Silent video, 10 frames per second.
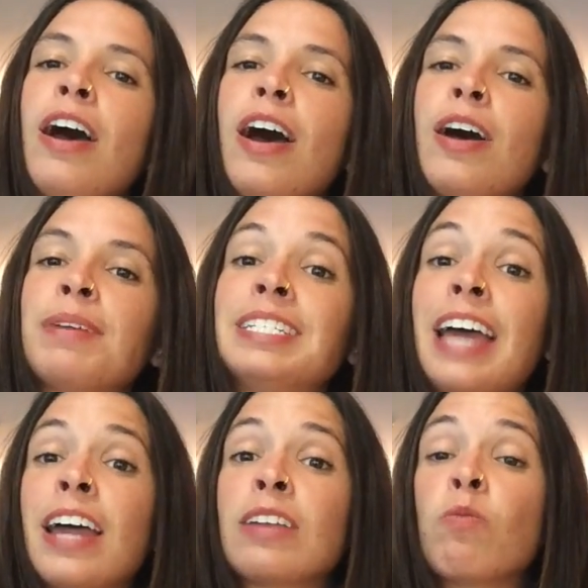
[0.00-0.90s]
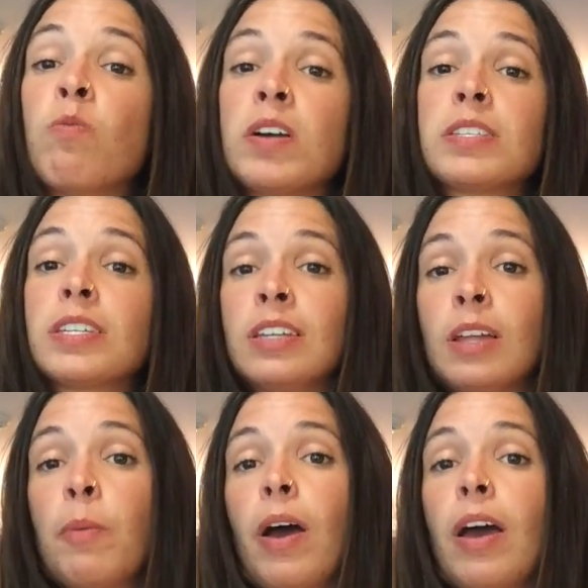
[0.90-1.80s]
My dad wants a key
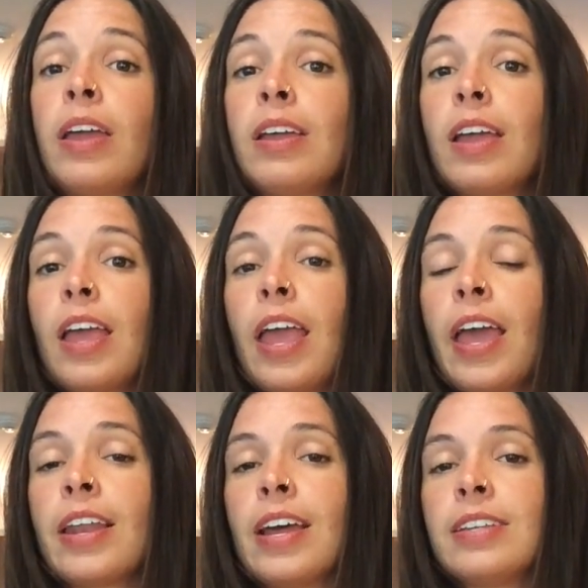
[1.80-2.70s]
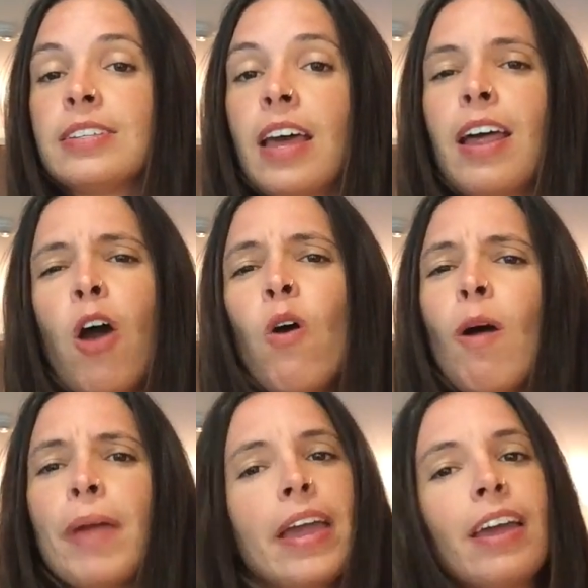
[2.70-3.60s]
lime pie, and I said, oh,
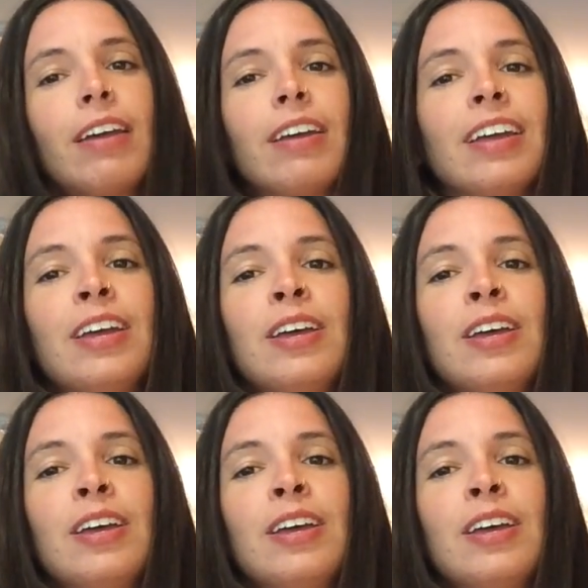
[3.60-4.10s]
I'll make it.